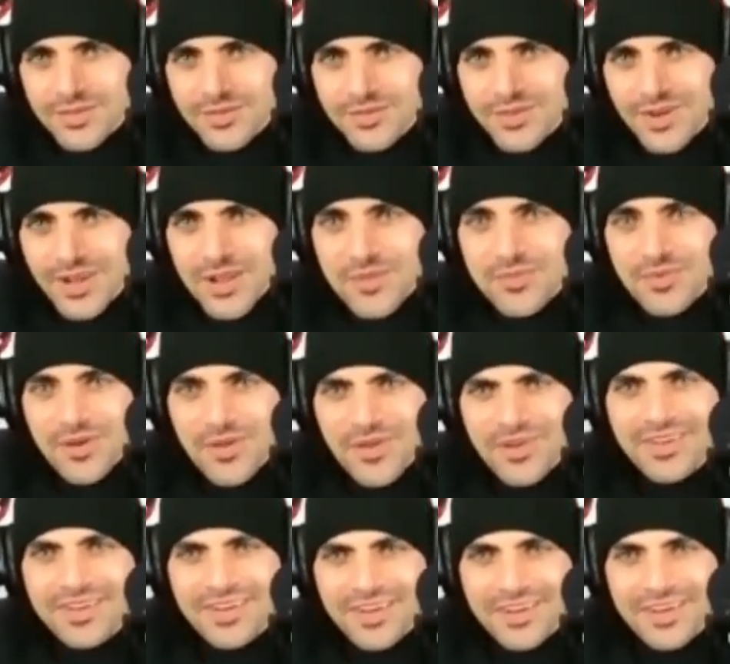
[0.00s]
Well,
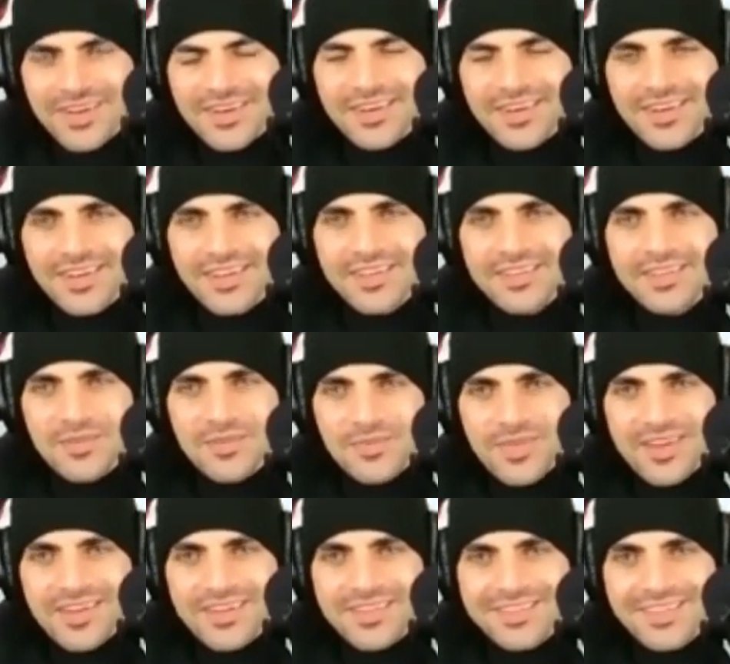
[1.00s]
all right,
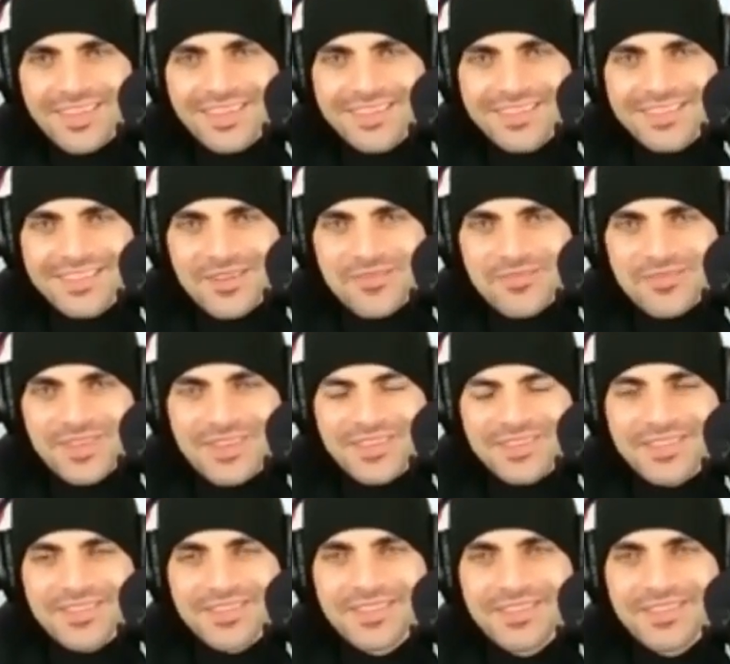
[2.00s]
Empire State Champion.